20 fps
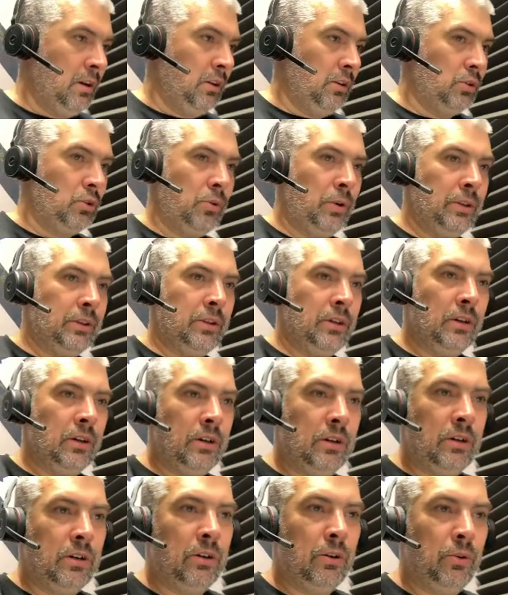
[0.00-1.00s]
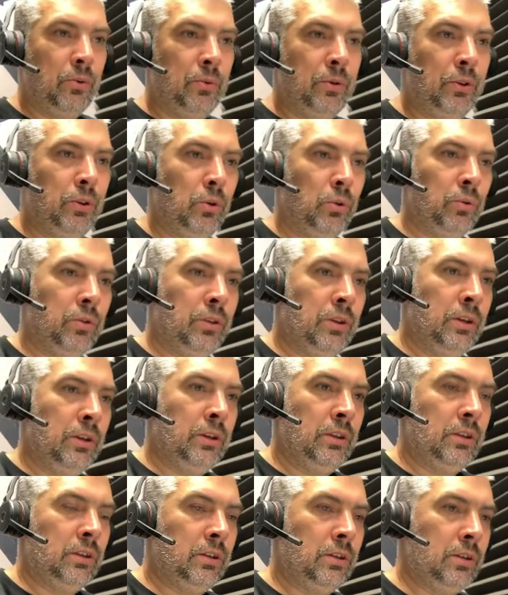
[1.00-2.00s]
So I think we don't need
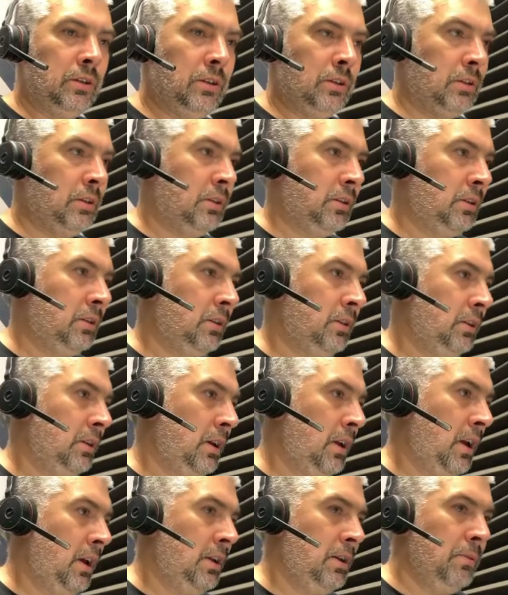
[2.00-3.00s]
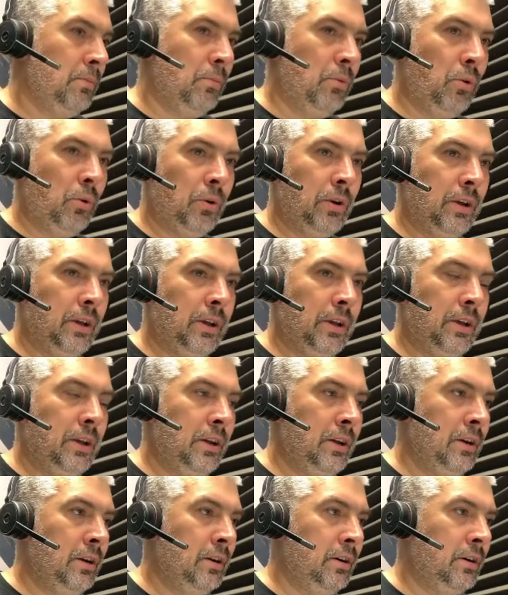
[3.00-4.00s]
any more
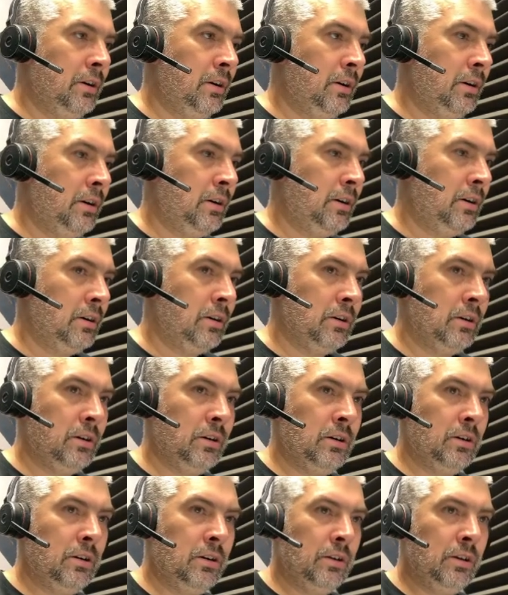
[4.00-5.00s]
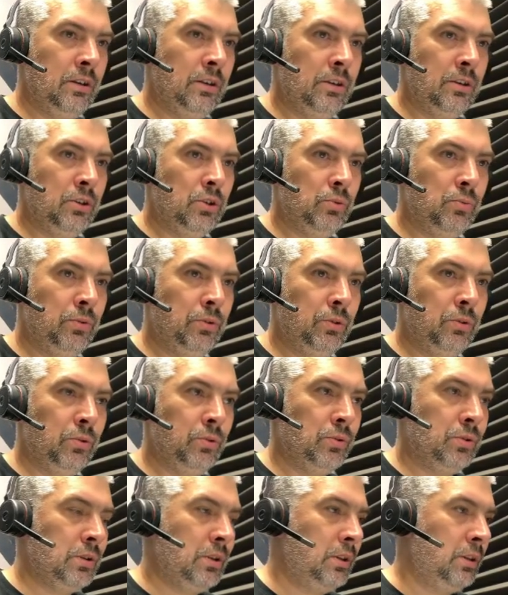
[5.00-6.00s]
here in this
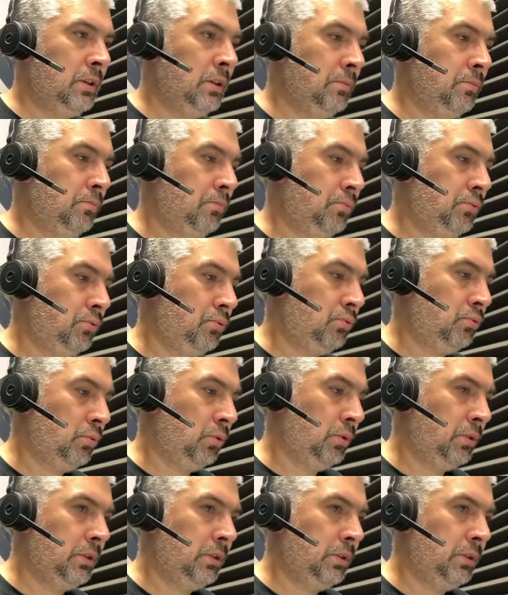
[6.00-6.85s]
Windows setup. What